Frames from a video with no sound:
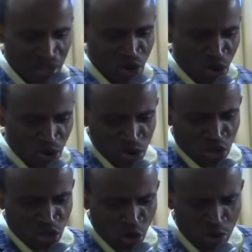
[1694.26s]
I
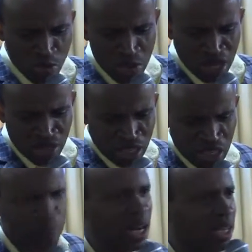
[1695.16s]
know you're showing
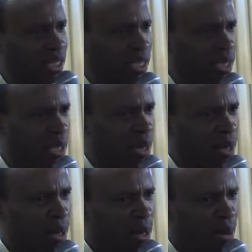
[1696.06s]
me this balance
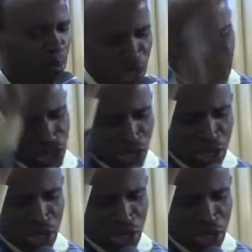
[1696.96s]
but